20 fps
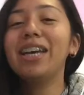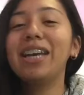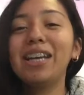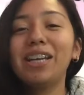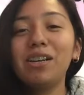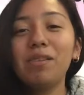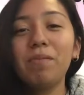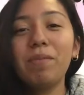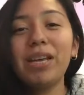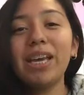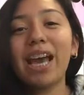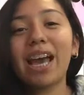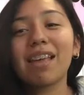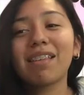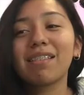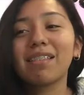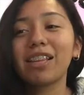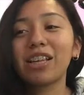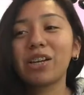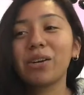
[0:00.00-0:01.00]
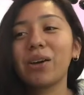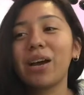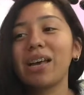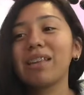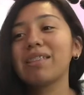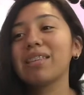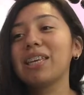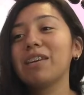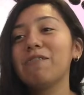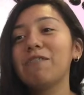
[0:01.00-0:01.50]
it could be as little
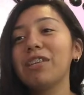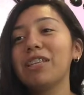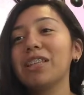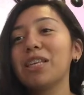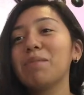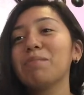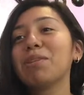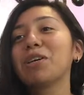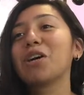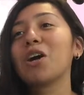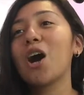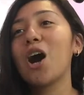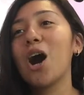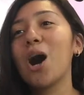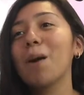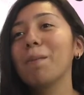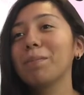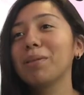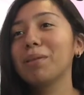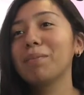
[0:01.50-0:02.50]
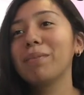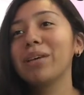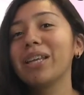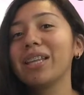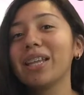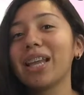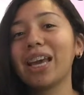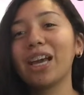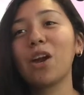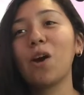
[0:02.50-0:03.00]
as giving them a
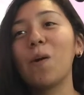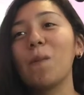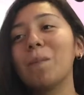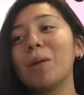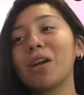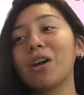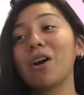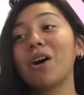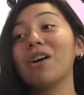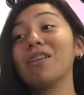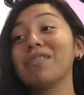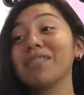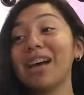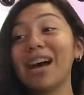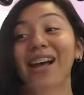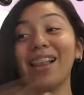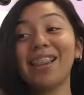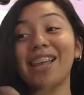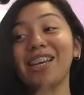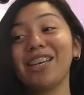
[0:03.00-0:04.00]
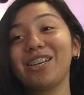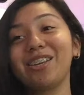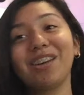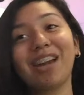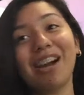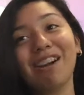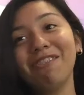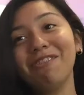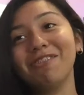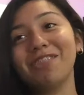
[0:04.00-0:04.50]
compliment like oh my gosh i like your
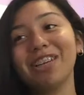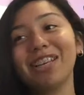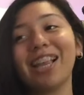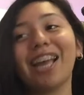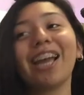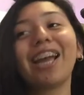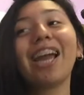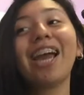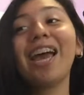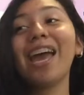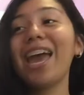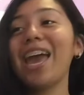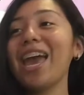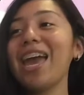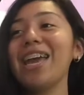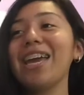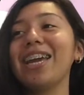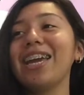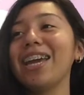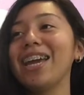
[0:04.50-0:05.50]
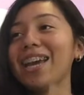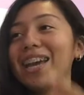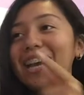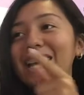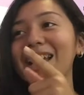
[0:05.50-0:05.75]
outfit like hey